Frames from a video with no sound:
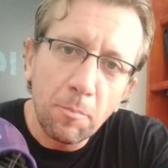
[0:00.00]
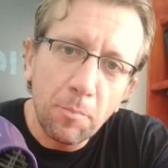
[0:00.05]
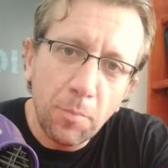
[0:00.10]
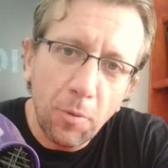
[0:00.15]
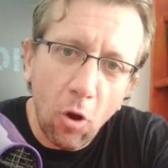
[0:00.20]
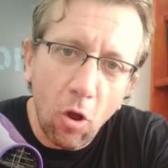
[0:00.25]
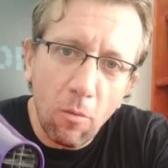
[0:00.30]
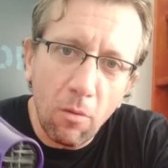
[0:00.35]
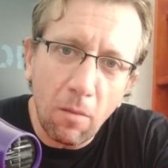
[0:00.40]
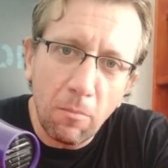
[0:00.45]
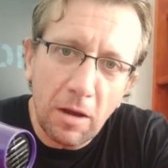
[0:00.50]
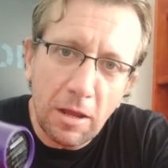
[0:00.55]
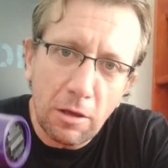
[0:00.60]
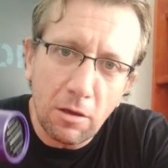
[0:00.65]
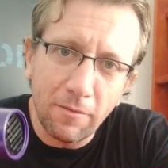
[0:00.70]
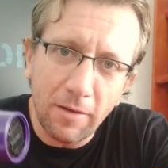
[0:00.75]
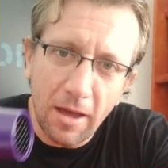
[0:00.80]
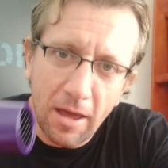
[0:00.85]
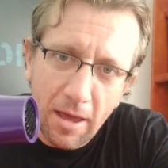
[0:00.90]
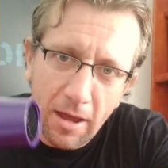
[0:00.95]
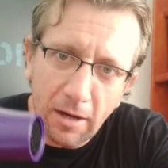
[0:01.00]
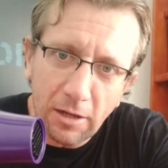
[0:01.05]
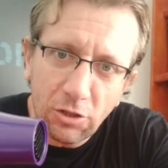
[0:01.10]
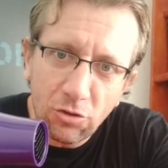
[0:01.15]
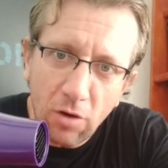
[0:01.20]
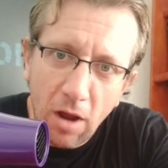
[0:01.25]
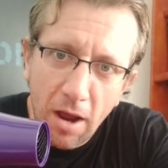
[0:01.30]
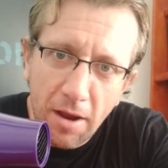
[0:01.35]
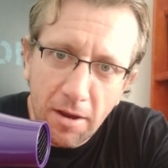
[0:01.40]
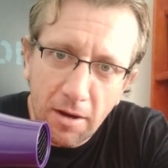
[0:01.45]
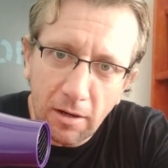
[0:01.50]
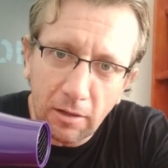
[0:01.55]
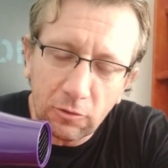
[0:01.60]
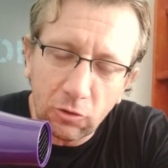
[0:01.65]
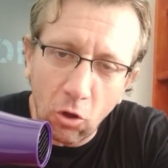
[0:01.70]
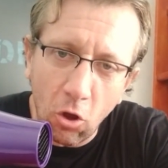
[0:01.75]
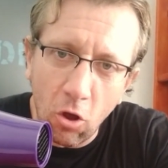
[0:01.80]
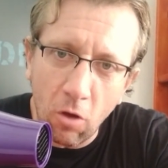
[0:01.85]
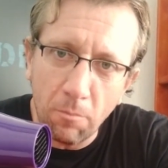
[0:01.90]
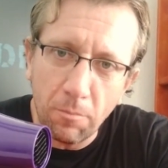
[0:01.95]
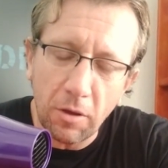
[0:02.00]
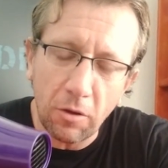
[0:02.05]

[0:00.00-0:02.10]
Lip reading: Probably you have a hair dryer at home,